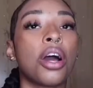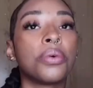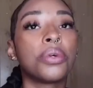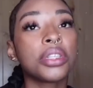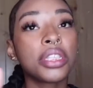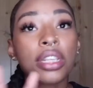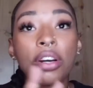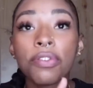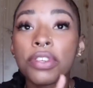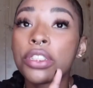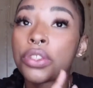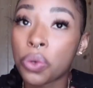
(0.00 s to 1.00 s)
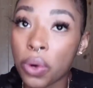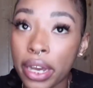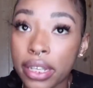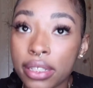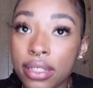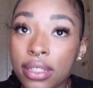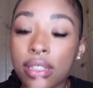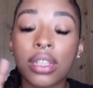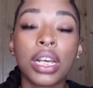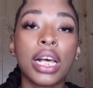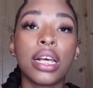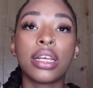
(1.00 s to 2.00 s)
wore this outfit twice
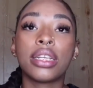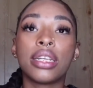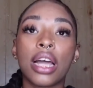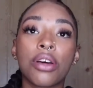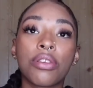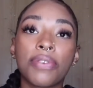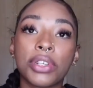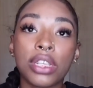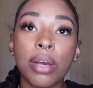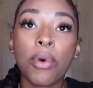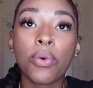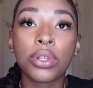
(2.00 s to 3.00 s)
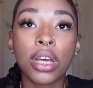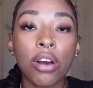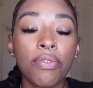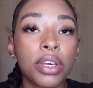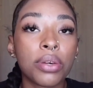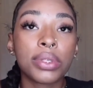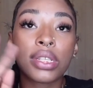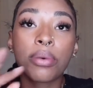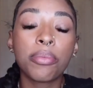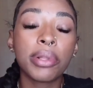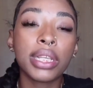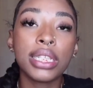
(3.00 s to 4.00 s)
now the first time I wore the outfit it was
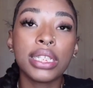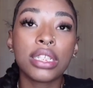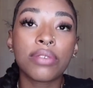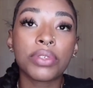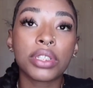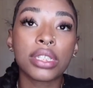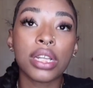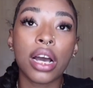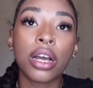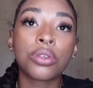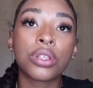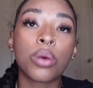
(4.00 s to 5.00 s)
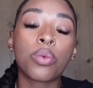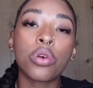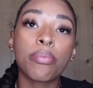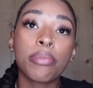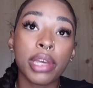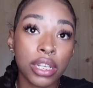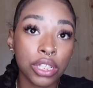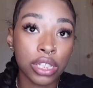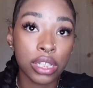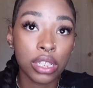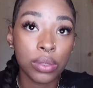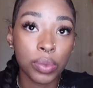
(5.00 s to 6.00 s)
completely different styled I wore
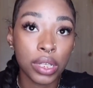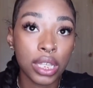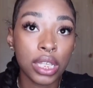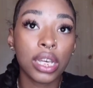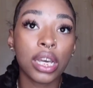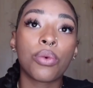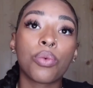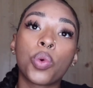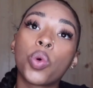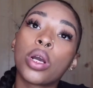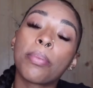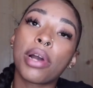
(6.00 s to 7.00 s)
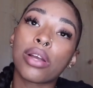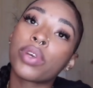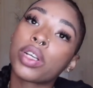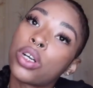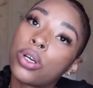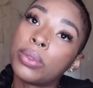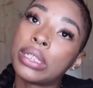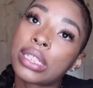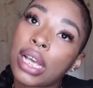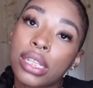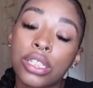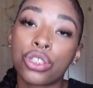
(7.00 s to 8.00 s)
beiges with it I wore my Rick Owens
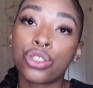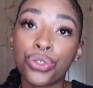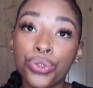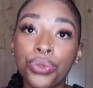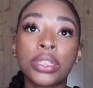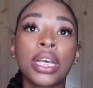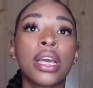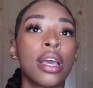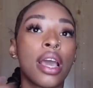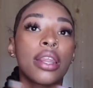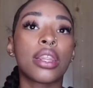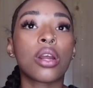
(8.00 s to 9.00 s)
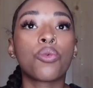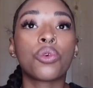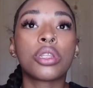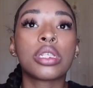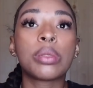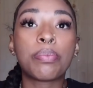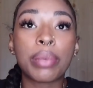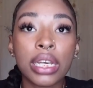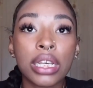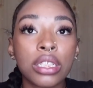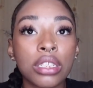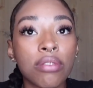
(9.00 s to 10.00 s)
as shoes and then I wore this
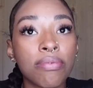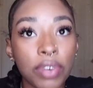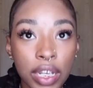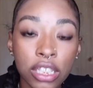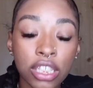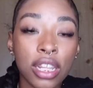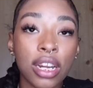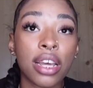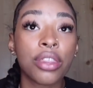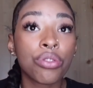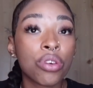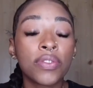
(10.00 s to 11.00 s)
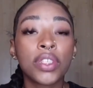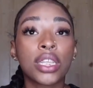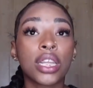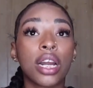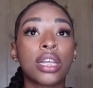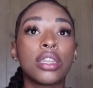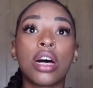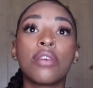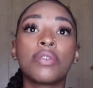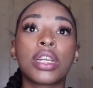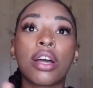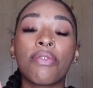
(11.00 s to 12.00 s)
beige vest that I thrifted that I
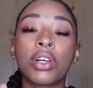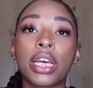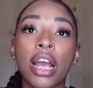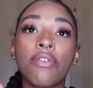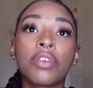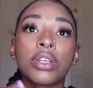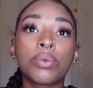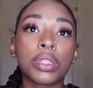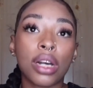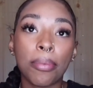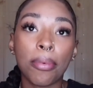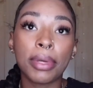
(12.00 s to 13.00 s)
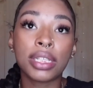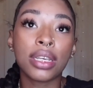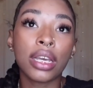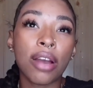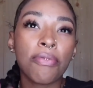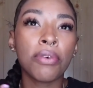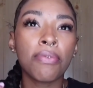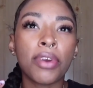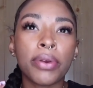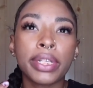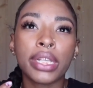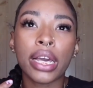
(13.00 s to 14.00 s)
loved and I felt like everything was complimenting it I felt
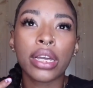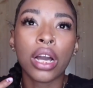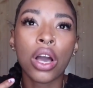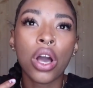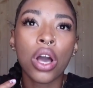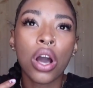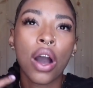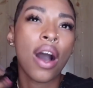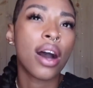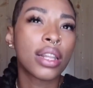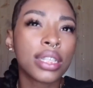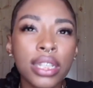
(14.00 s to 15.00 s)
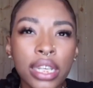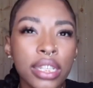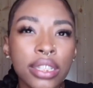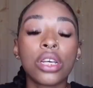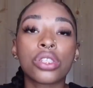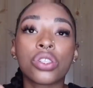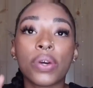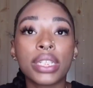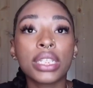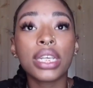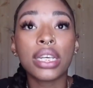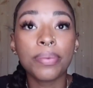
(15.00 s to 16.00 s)
very like holiday so I
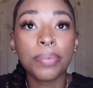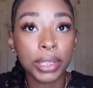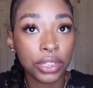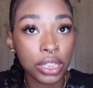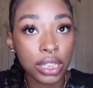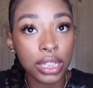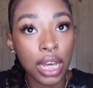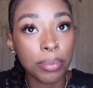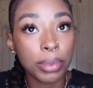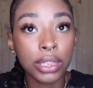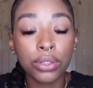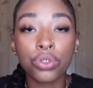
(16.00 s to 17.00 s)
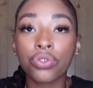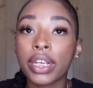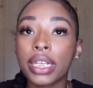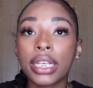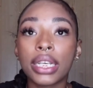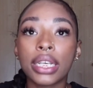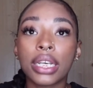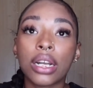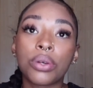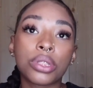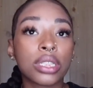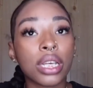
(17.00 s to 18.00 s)
didn't get any pictures in that because it was raining and I
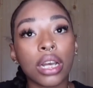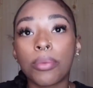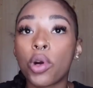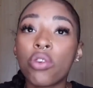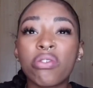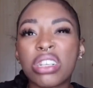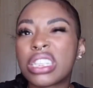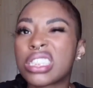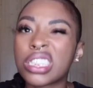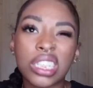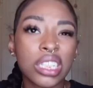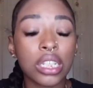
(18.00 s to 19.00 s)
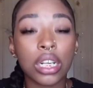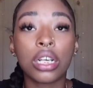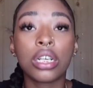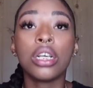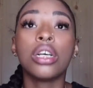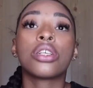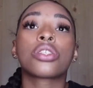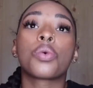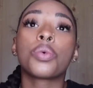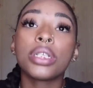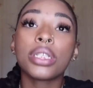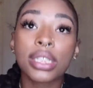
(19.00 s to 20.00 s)
was just like I'm over it da, da, da, so I
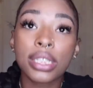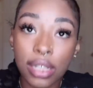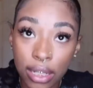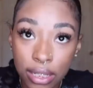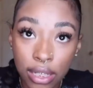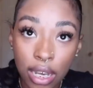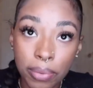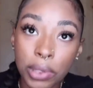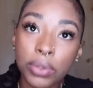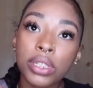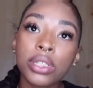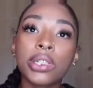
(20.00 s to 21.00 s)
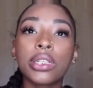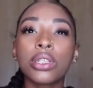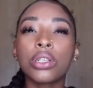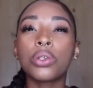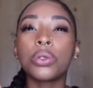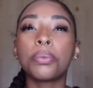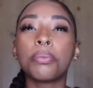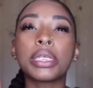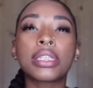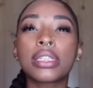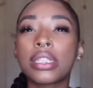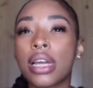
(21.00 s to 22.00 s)
wore it the second time and it was still a little
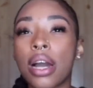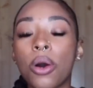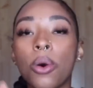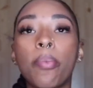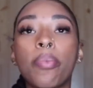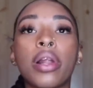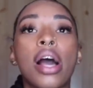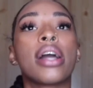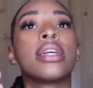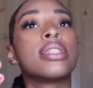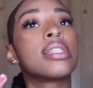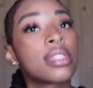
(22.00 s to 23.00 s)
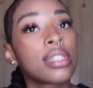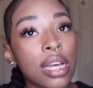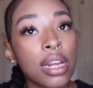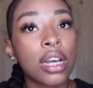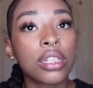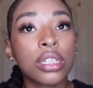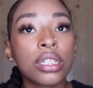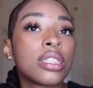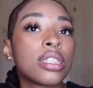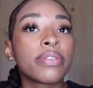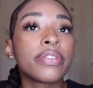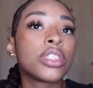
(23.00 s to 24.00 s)
misty out but I instead I took a
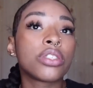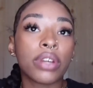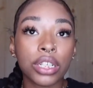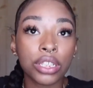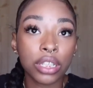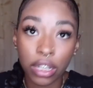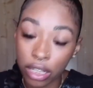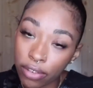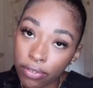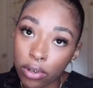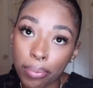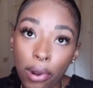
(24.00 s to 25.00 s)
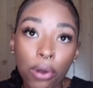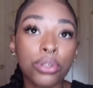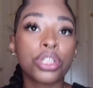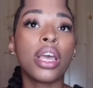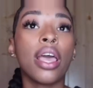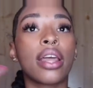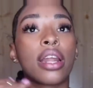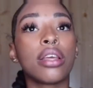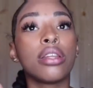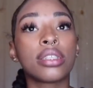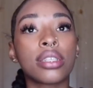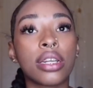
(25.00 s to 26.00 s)
different direction and a different approach and I
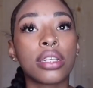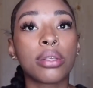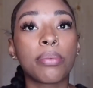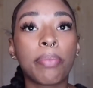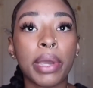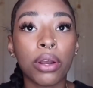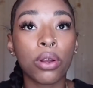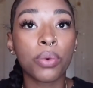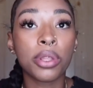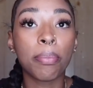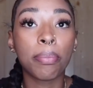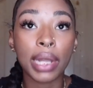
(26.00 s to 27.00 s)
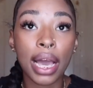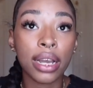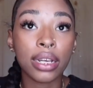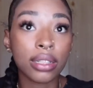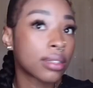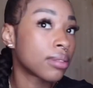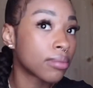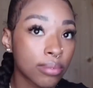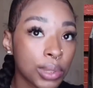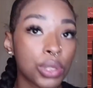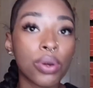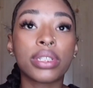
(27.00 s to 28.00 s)
decided to pair it with black
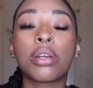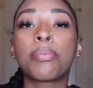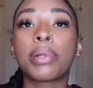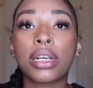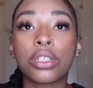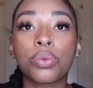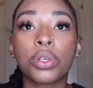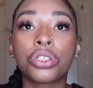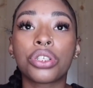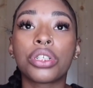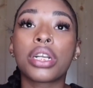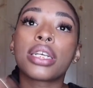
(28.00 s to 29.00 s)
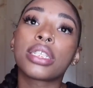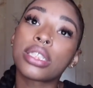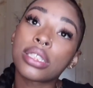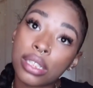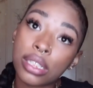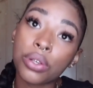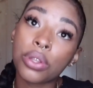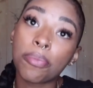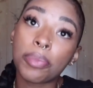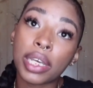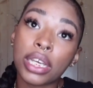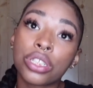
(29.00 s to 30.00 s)
so I did a black sweatshirt I did still the
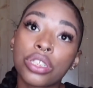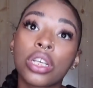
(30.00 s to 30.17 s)
beige